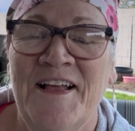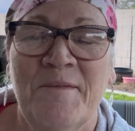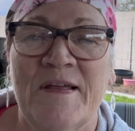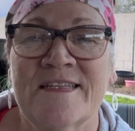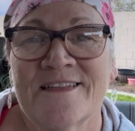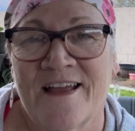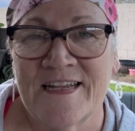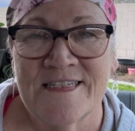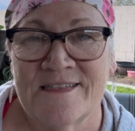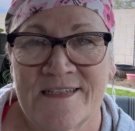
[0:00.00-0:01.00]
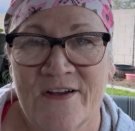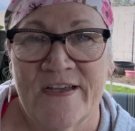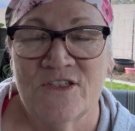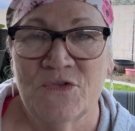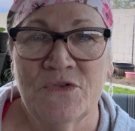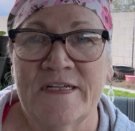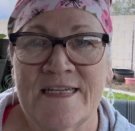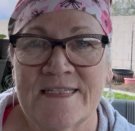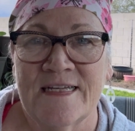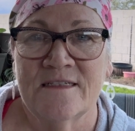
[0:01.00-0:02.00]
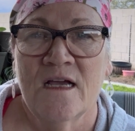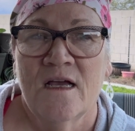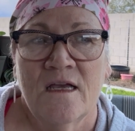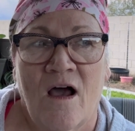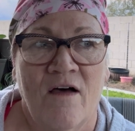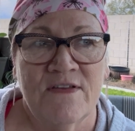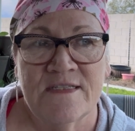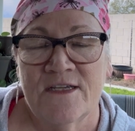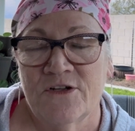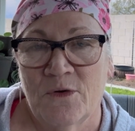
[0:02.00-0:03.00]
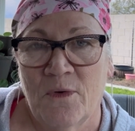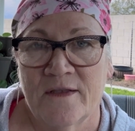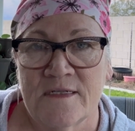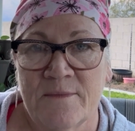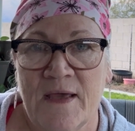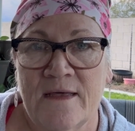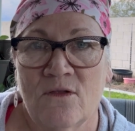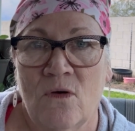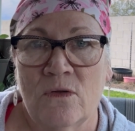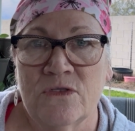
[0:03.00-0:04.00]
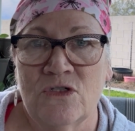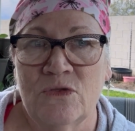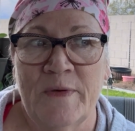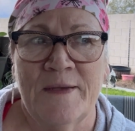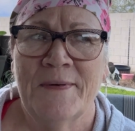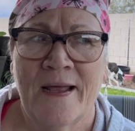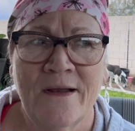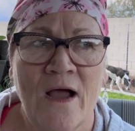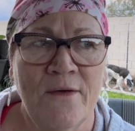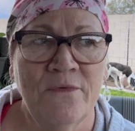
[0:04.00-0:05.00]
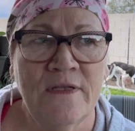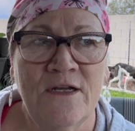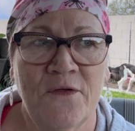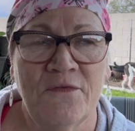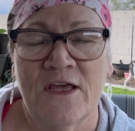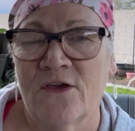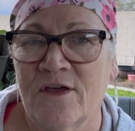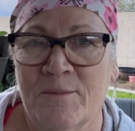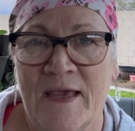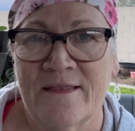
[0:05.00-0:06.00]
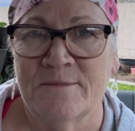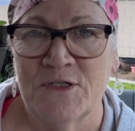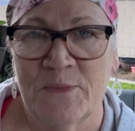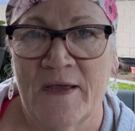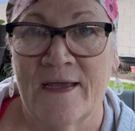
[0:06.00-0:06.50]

But it's not necessary. It truly isn't. Obviously, you don't want to make the holes too big, but I really don't think you could make them too big